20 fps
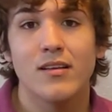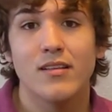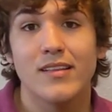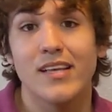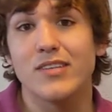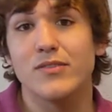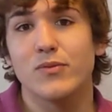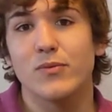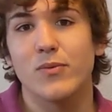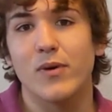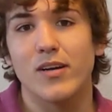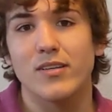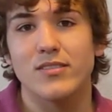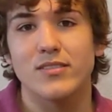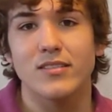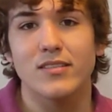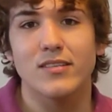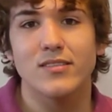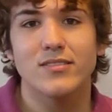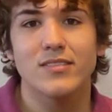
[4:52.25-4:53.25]
Thanks for
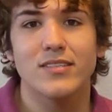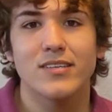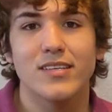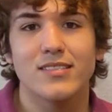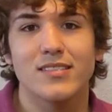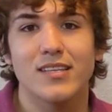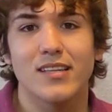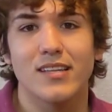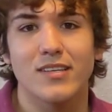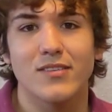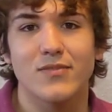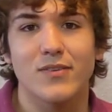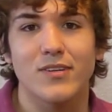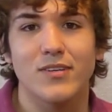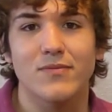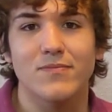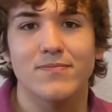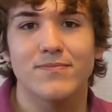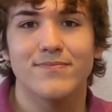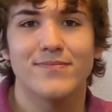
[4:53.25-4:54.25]
watching. I'll see you guys in the next
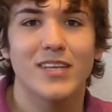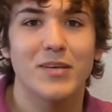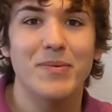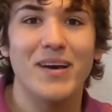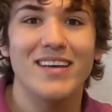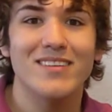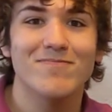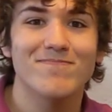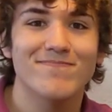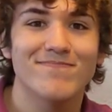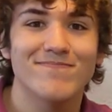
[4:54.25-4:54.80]
video. Goodbye.